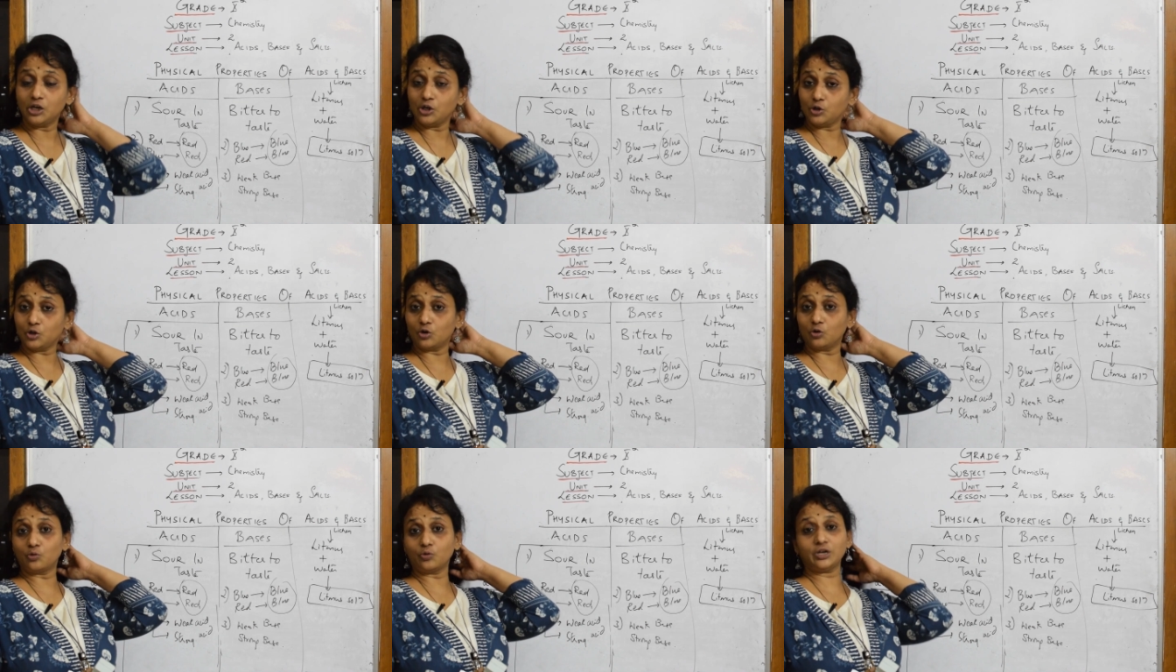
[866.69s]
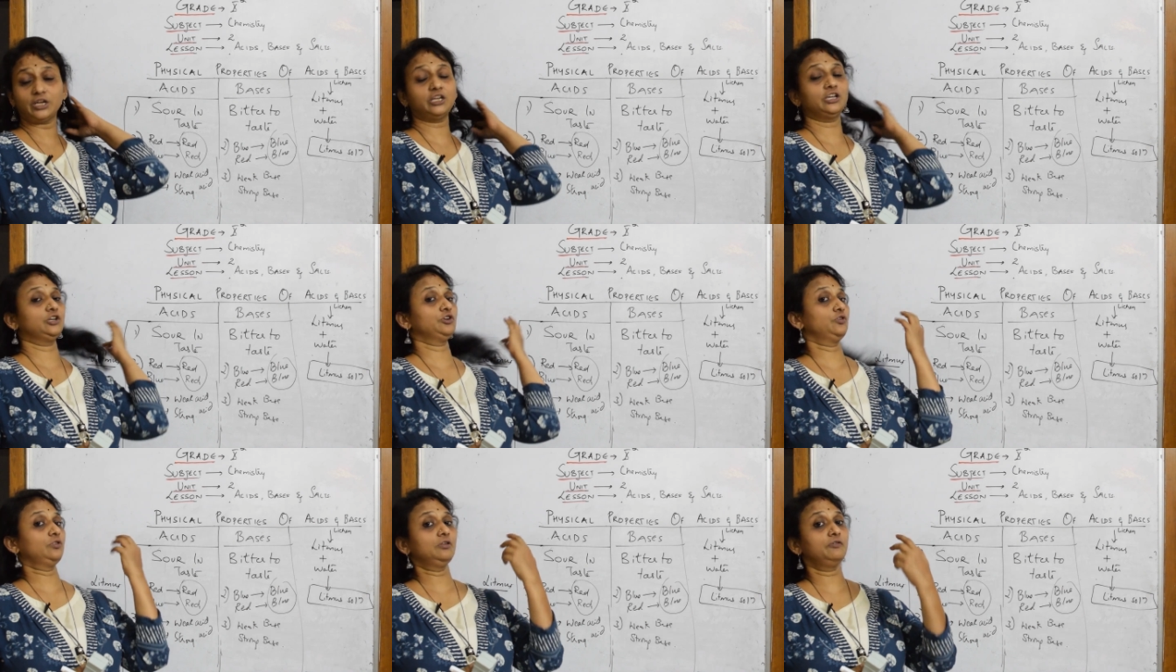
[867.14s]
You're going
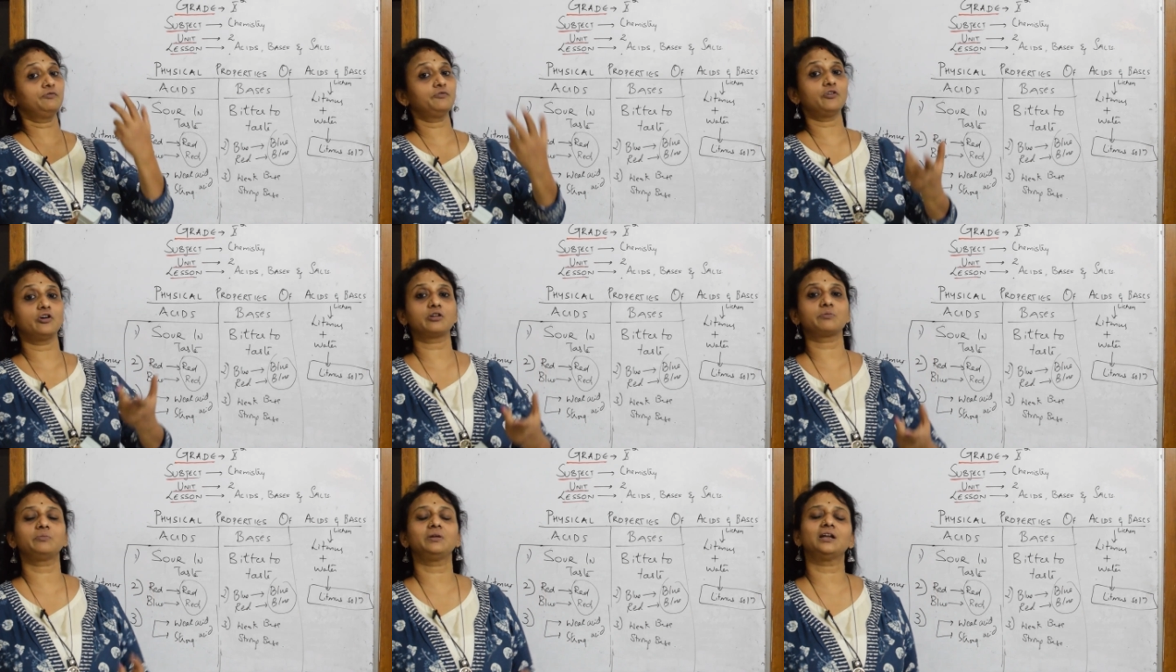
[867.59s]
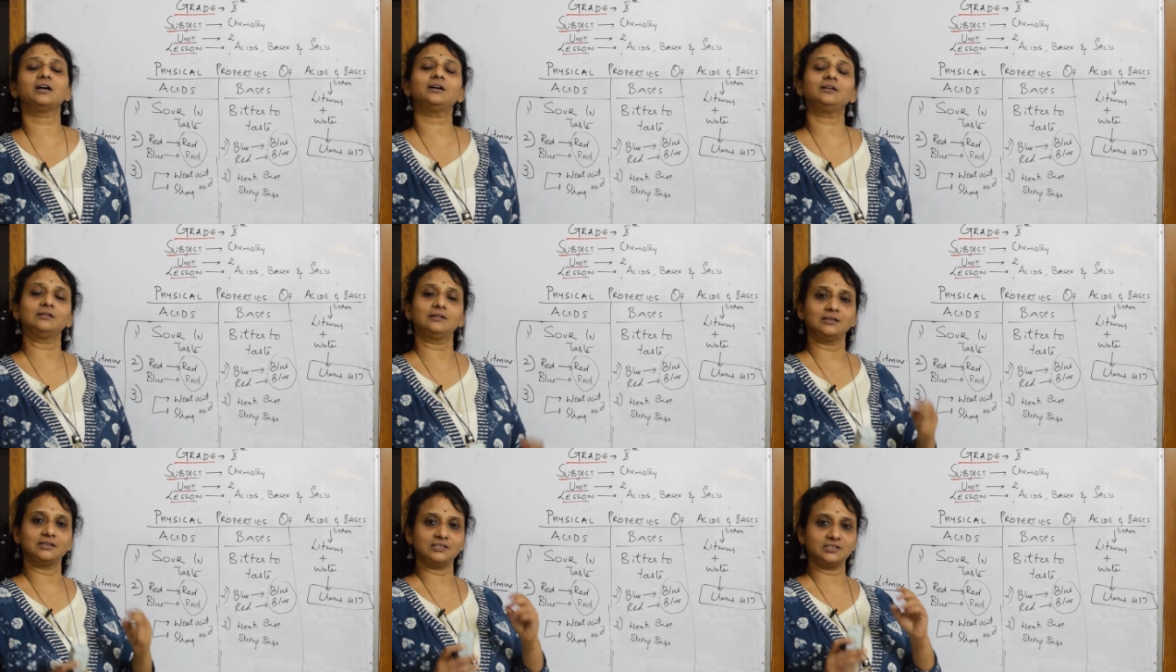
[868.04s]
into the formula
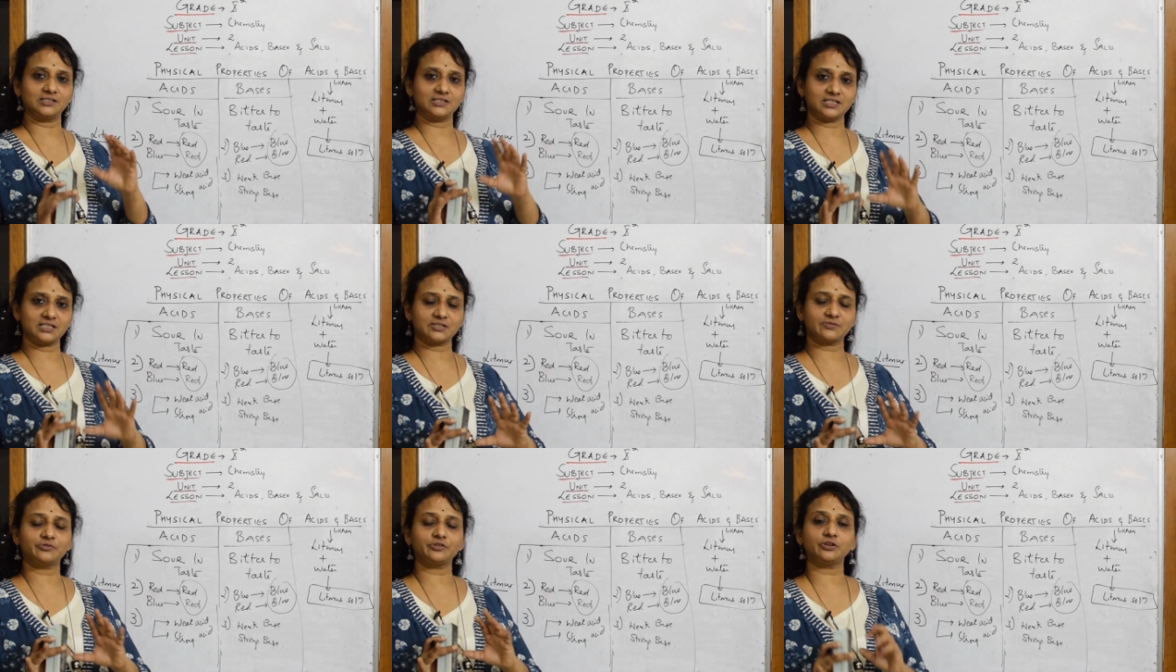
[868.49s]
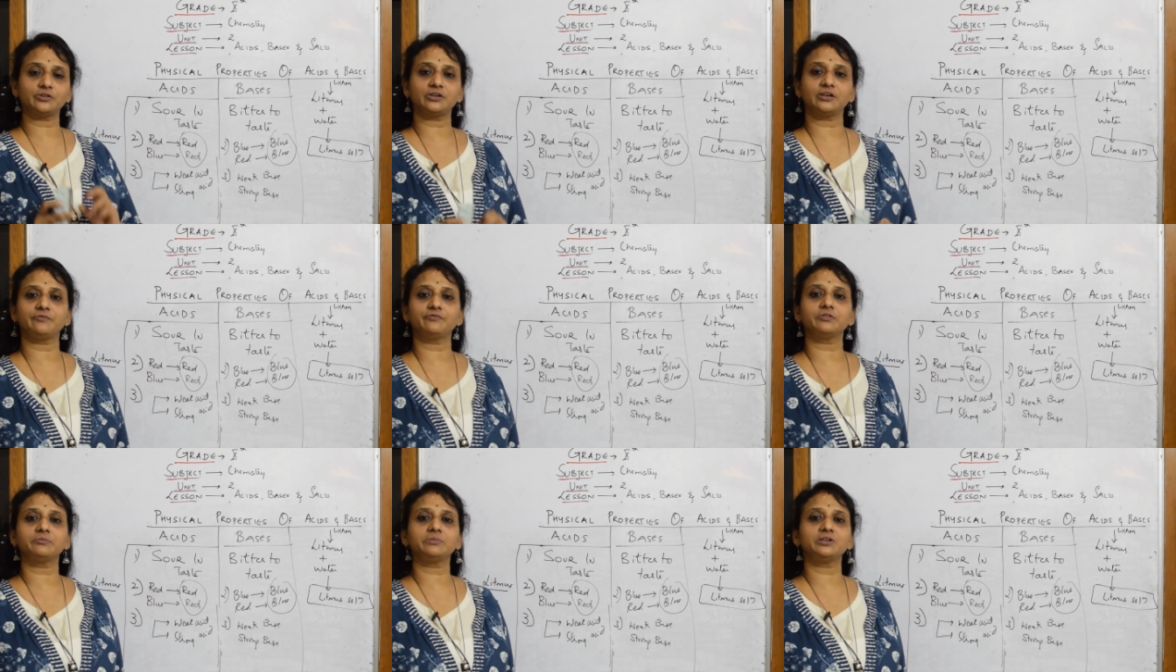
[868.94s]
just for your
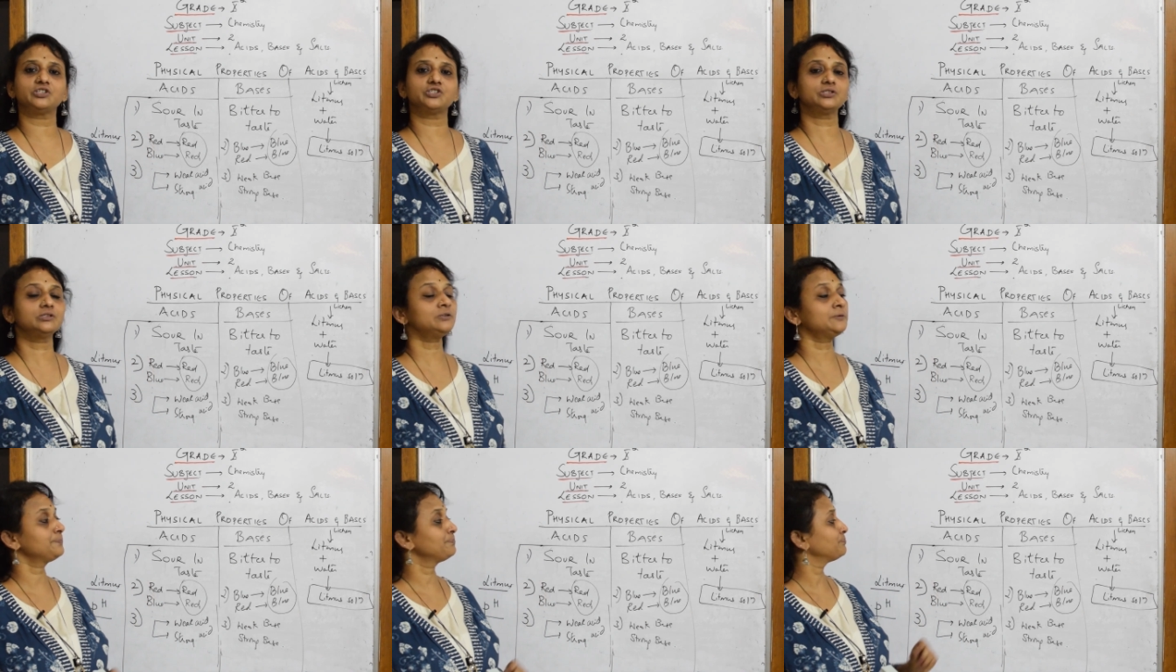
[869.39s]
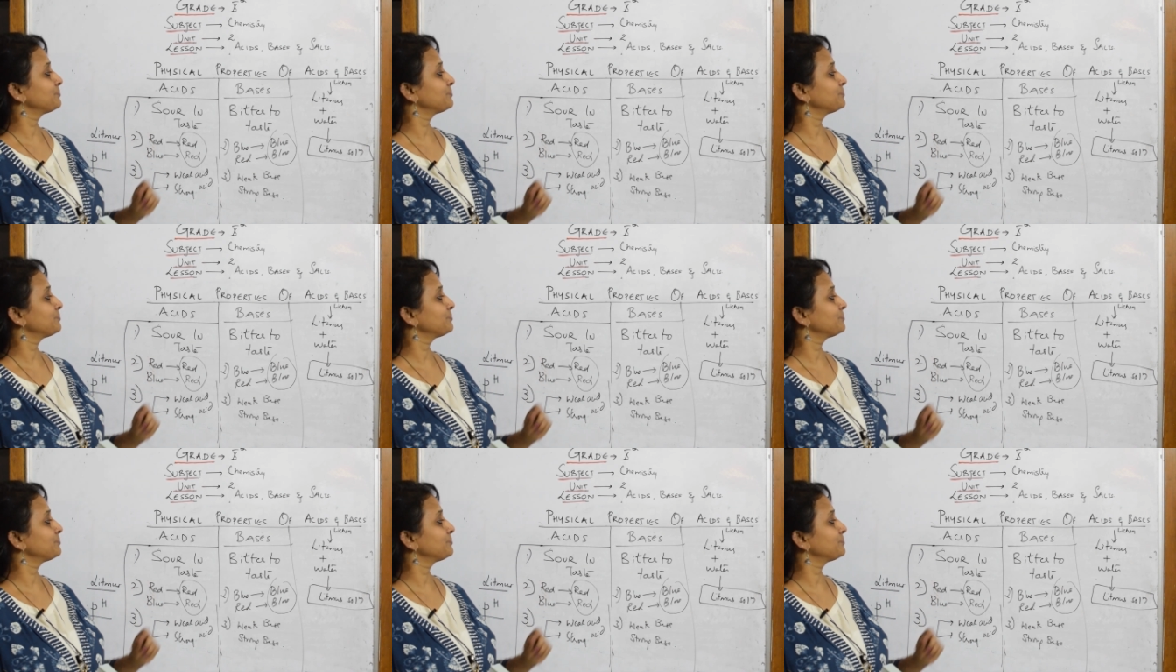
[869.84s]
information.